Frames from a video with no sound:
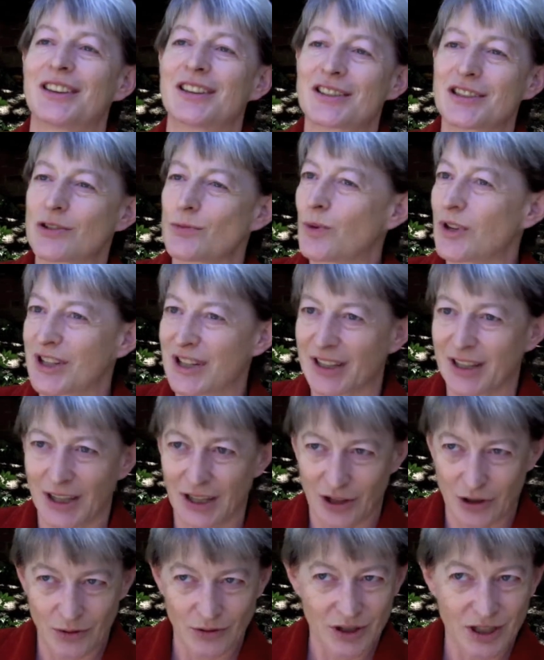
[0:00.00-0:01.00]
this is what I
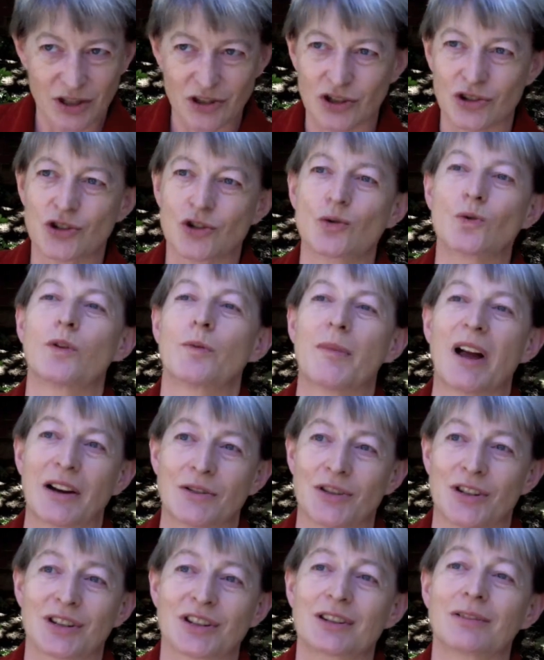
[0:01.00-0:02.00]
think you need to do
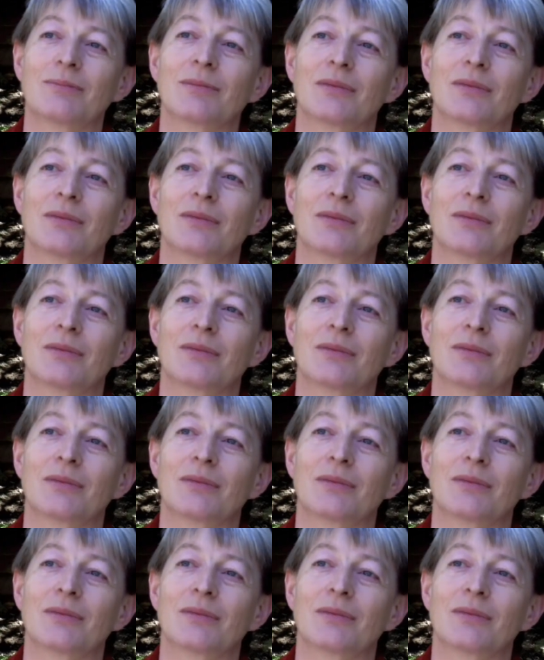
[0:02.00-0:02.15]
about it.